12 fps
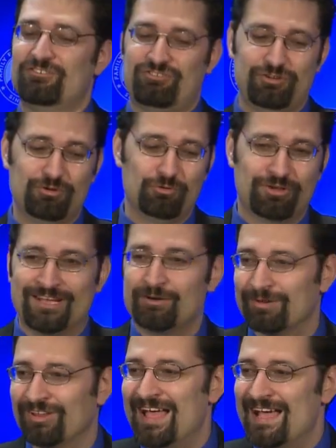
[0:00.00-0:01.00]
to kind
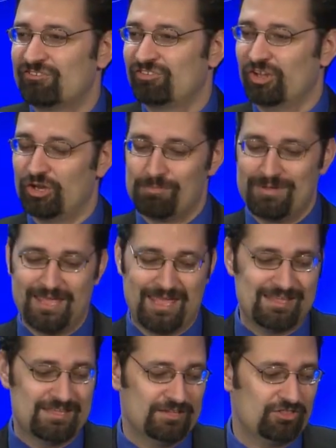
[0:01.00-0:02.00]
of relax a little bit
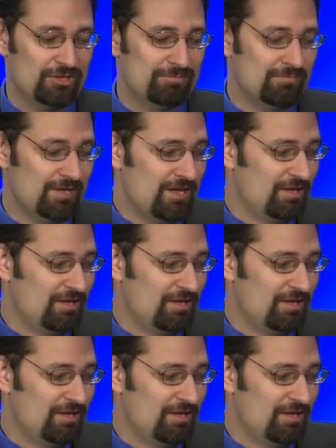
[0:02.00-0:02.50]
and get them